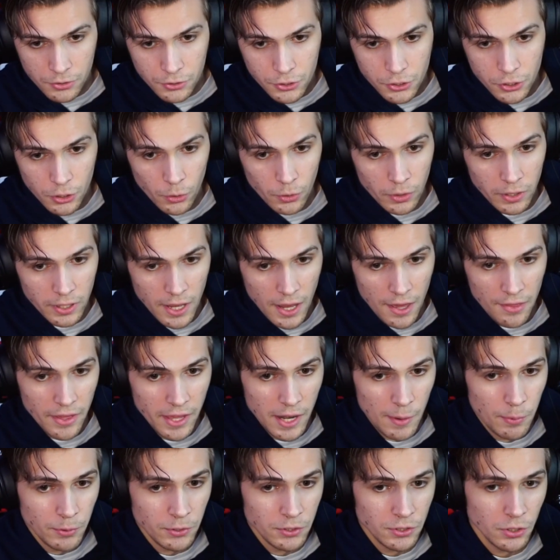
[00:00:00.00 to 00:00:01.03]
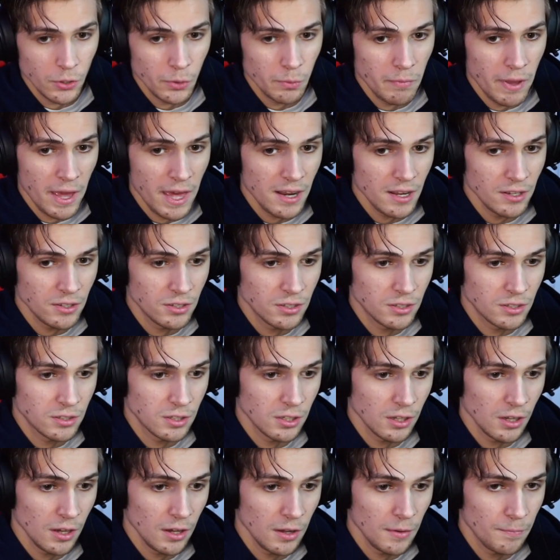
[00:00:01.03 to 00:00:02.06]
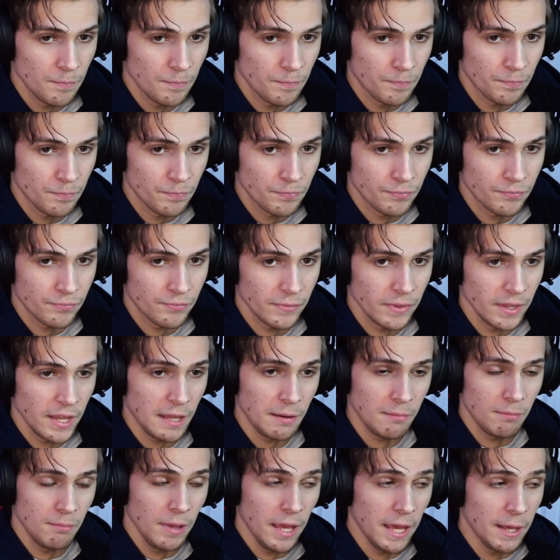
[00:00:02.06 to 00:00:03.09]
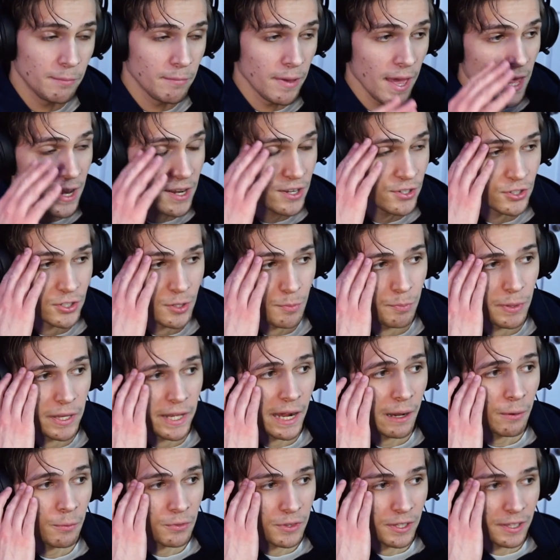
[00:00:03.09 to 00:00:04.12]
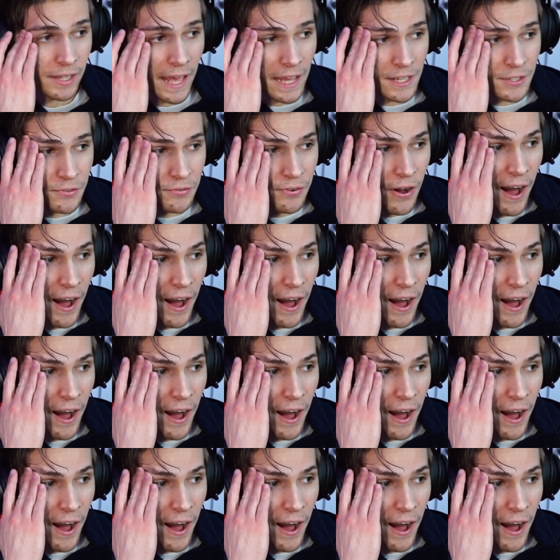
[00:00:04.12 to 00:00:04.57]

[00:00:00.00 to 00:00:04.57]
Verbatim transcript: So yeah, that episode managed to it managed to beat out the last